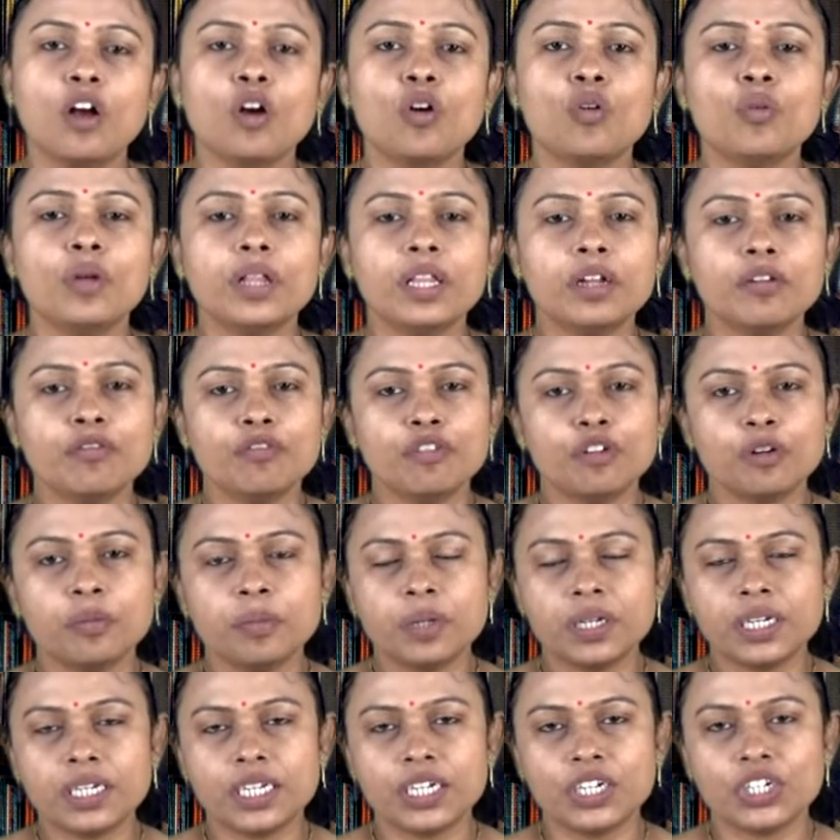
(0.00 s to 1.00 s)
When the
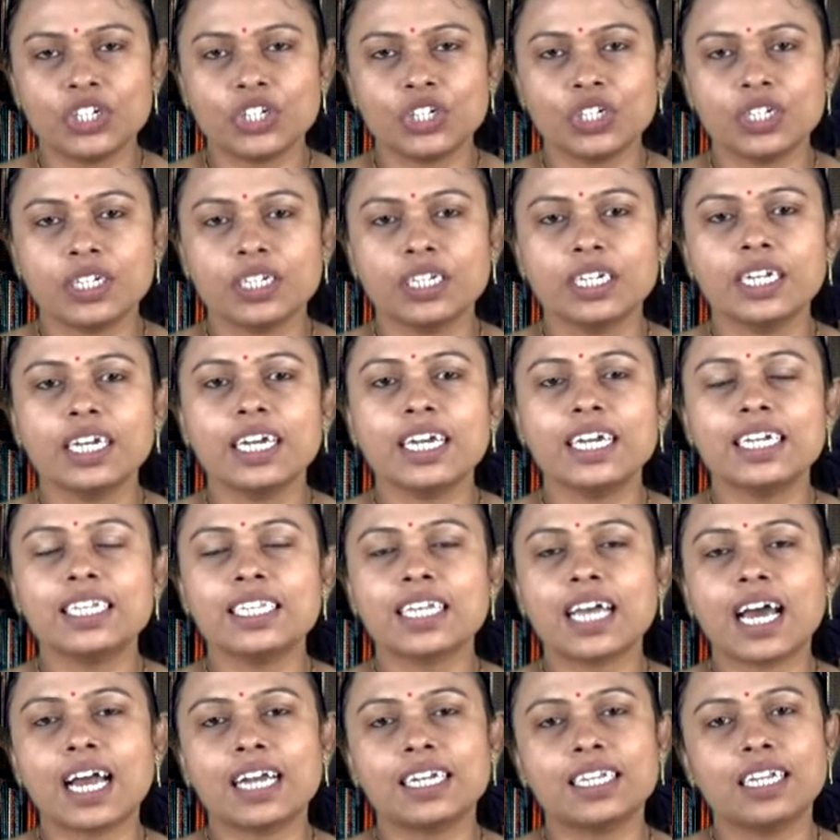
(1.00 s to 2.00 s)
fermentation is
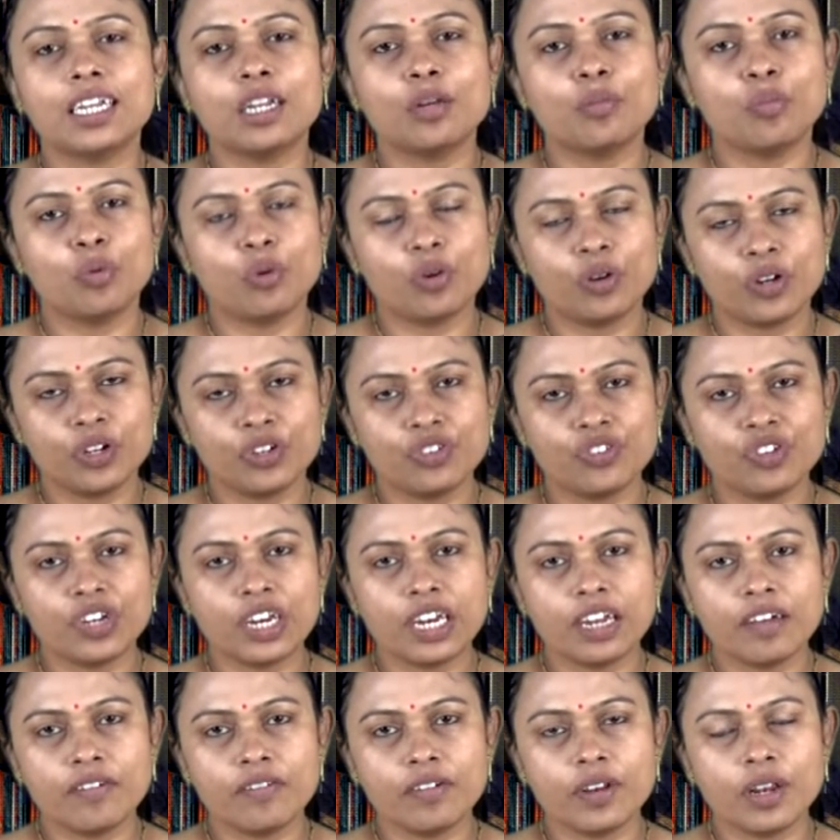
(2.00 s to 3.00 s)
at the laboratory
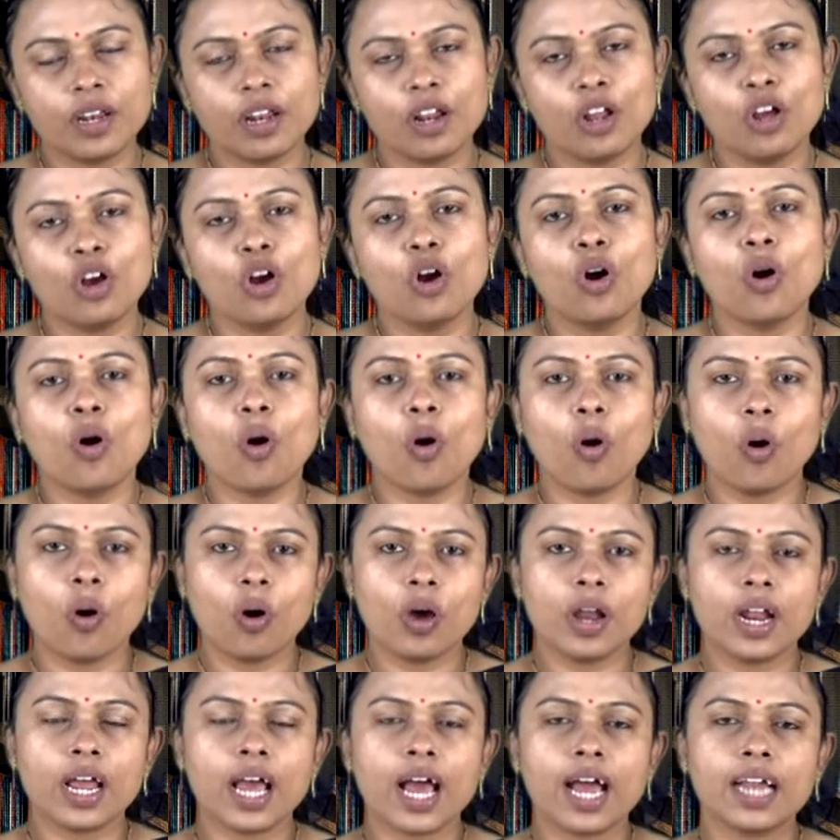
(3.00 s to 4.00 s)
level or
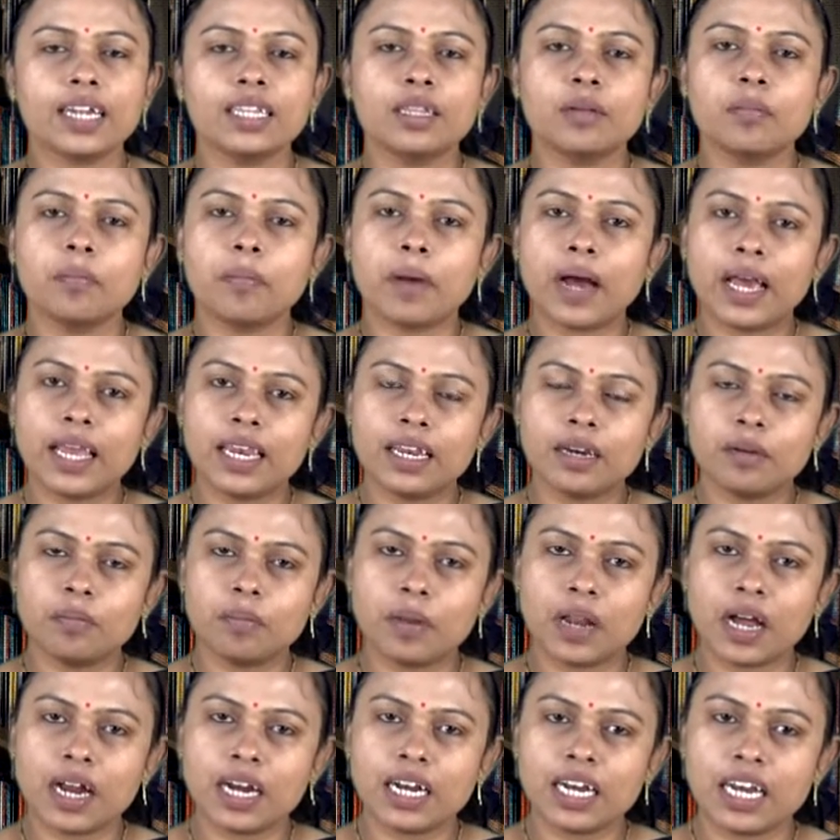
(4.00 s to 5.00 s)
at the pilot
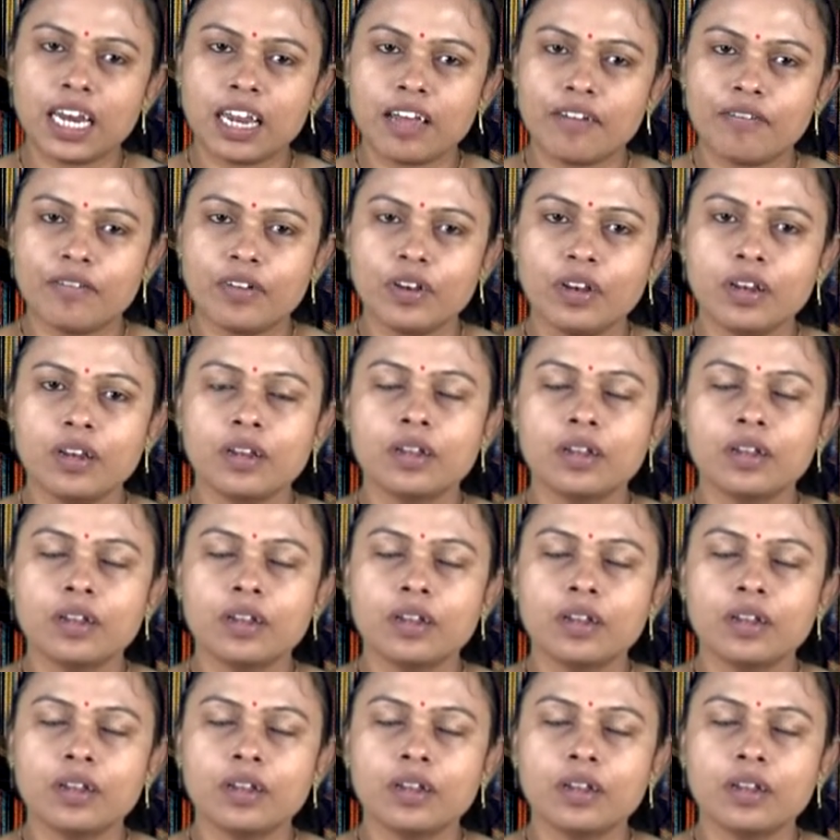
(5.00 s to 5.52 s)
plant level,